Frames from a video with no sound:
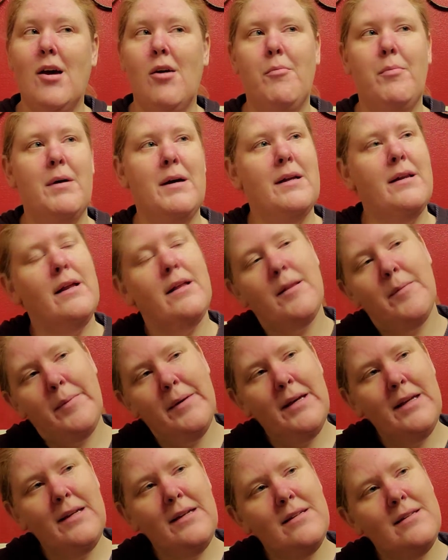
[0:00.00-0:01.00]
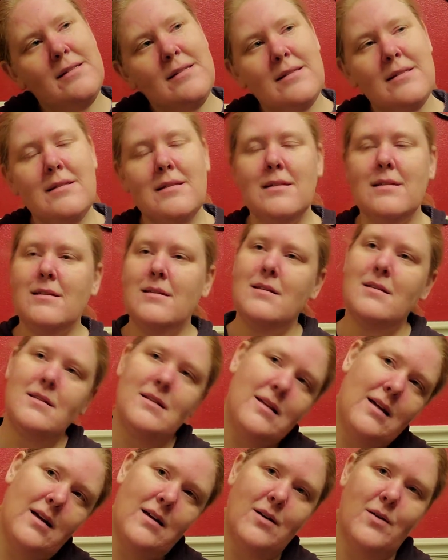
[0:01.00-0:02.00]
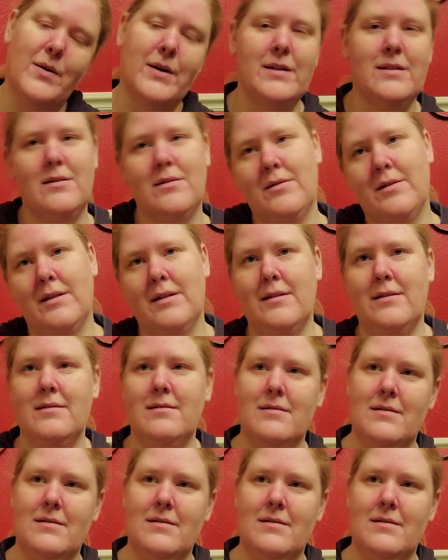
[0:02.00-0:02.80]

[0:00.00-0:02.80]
But at the beginning of the season, it's not quite so good.